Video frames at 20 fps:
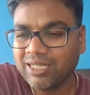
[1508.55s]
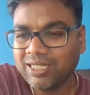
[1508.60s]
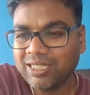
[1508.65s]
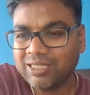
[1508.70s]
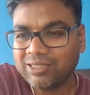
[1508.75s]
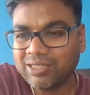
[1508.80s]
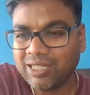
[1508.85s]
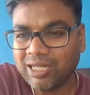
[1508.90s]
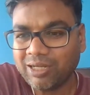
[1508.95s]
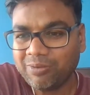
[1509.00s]
It
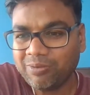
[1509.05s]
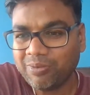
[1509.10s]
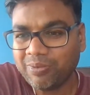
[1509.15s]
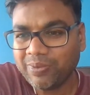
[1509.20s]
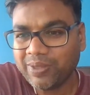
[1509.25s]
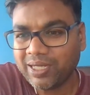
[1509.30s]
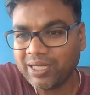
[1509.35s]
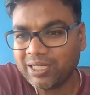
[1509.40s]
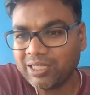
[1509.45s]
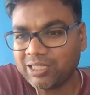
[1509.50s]
will help
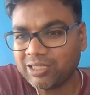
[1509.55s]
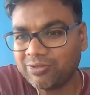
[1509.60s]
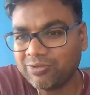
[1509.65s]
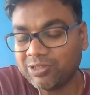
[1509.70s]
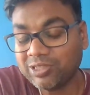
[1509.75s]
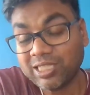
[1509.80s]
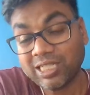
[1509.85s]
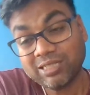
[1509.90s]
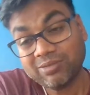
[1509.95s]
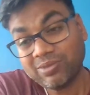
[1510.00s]
my
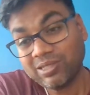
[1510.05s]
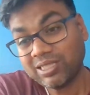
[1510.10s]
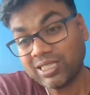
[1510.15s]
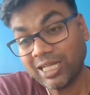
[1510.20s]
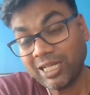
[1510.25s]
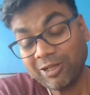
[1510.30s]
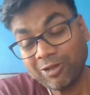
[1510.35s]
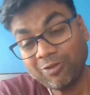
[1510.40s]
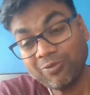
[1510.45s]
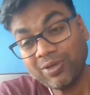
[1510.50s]
interviews as well.
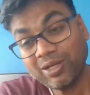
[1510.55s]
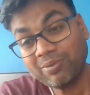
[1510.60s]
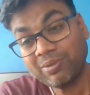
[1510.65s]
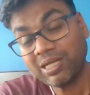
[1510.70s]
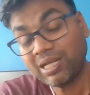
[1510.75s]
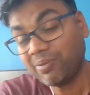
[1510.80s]
Thank you very much.